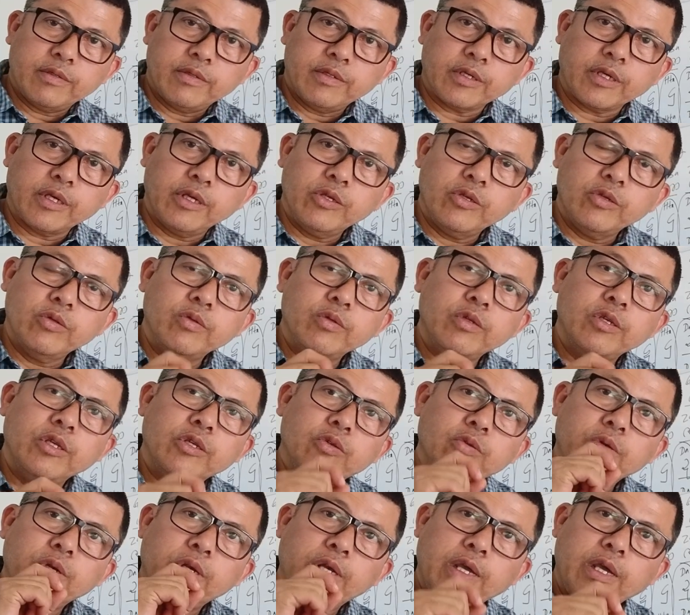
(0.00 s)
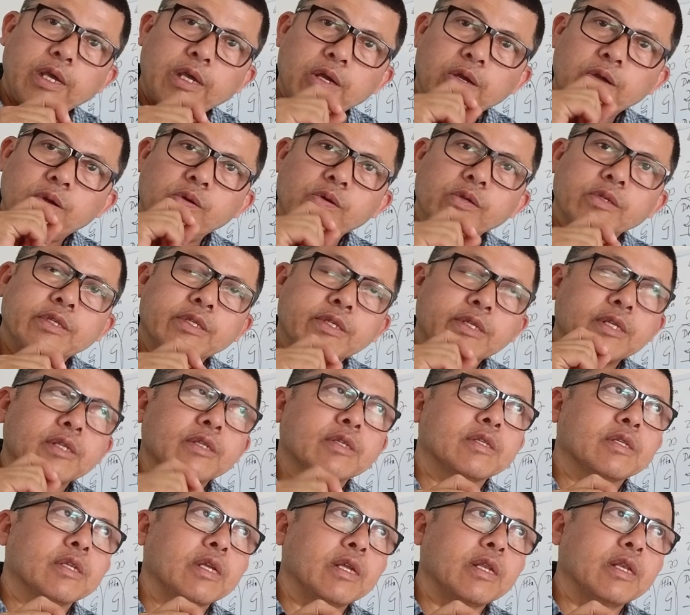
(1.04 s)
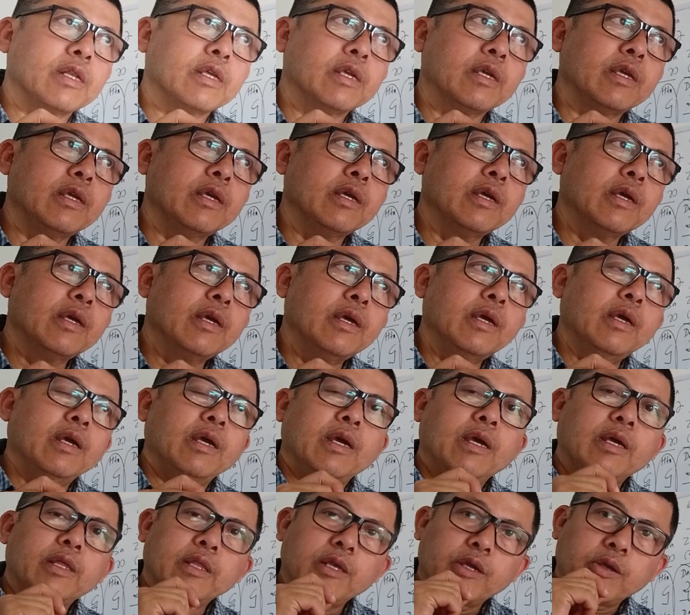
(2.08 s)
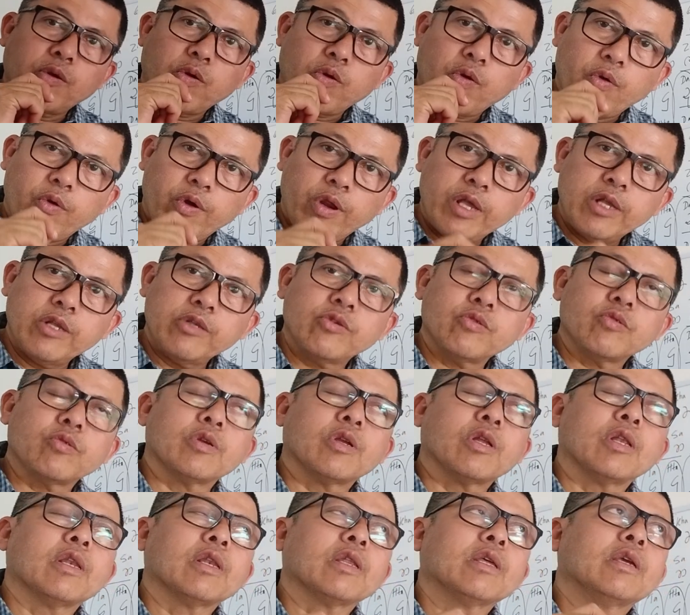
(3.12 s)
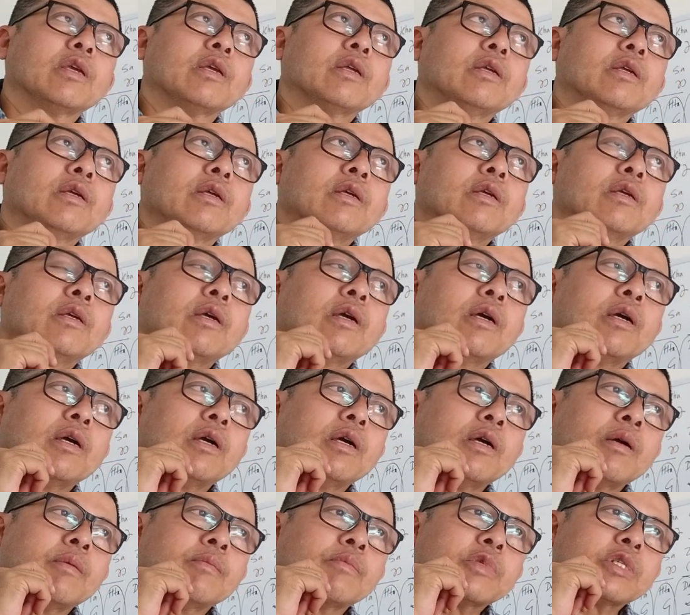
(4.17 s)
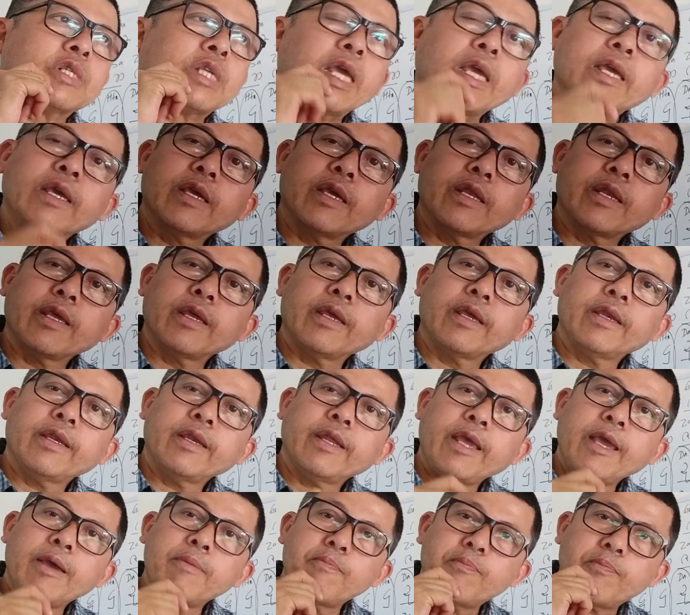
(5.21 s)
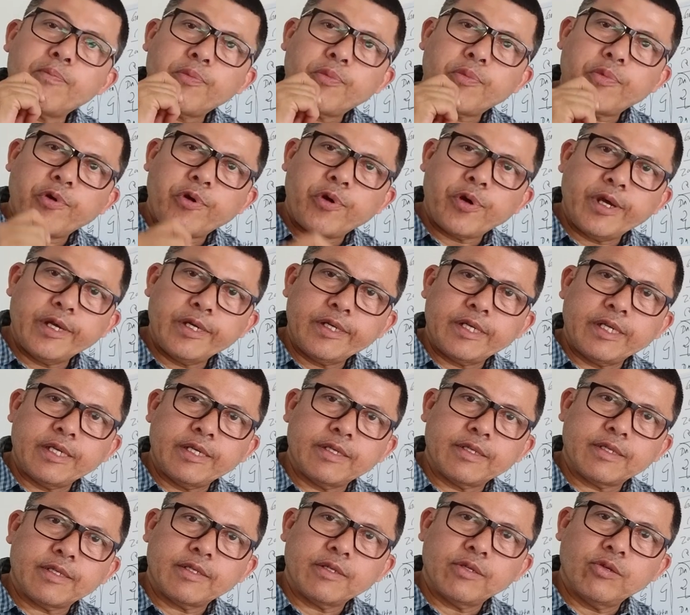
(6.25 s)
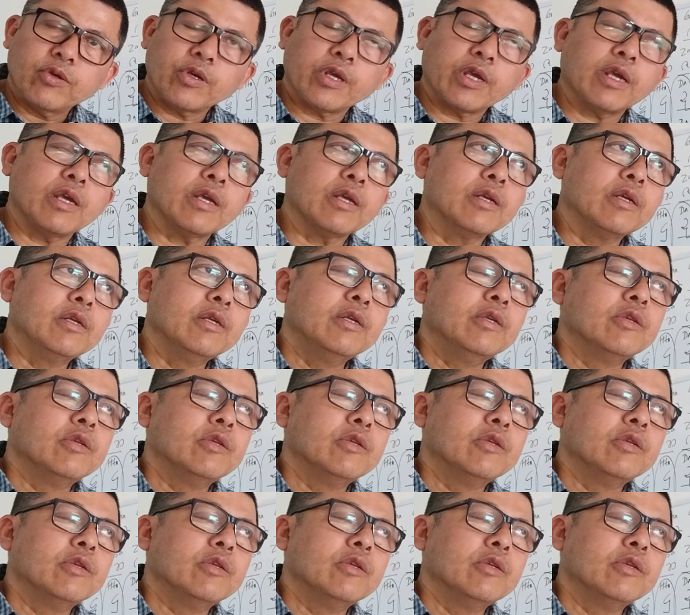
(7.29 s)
Okay? You need to learn consistently and then gradually take it in and practice. Okay?